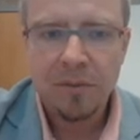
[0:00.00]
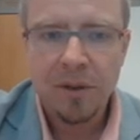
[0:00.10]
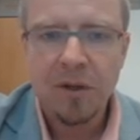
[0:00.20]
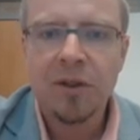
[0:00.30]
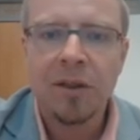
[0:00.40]

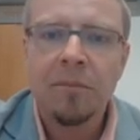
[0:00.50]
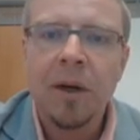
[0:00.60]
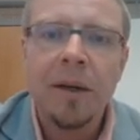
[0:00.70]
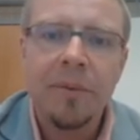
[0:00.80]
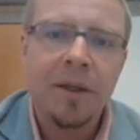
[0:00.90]
Because in
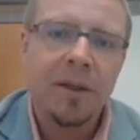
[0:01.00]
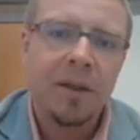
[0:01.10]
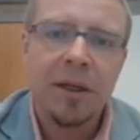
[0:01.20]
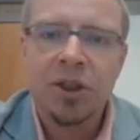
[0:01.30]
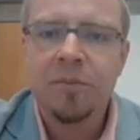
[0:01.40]
my opinion,
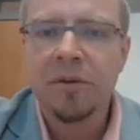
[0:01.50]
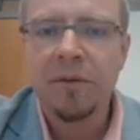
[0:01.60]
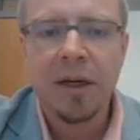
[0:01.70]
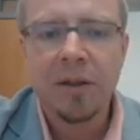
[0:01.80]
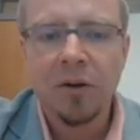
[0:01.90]
I just
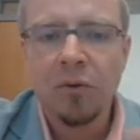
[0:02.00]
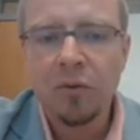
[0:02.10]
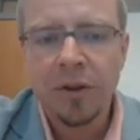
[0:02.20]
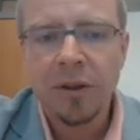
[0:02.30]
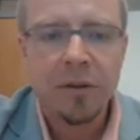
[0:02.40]
provided
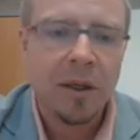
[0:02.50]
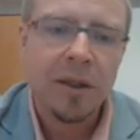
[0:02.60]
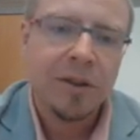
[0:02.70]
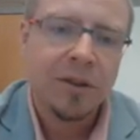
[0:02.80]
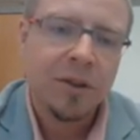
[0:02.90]
all the
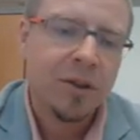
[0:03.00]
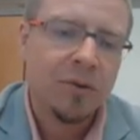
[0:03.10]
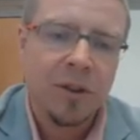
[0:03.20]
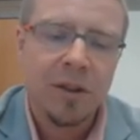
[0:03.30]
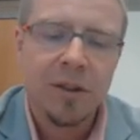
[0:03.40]
answers
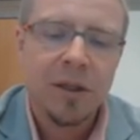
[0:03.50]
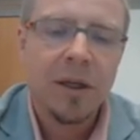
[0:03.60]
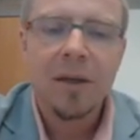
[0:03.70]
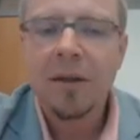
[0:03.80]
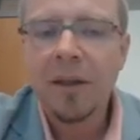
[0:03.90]
to these
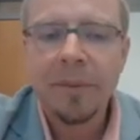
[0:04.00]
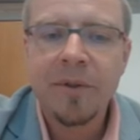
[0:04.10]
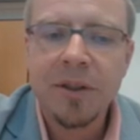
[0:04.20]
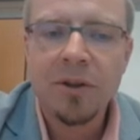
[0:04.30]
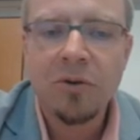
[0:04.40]
Lab
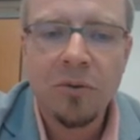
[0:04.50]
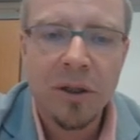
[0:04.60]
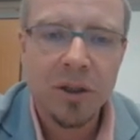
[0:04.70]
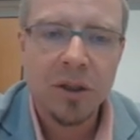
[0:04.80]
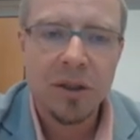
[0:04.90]
0
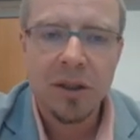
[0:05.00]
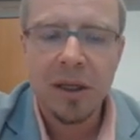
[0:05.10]
questions.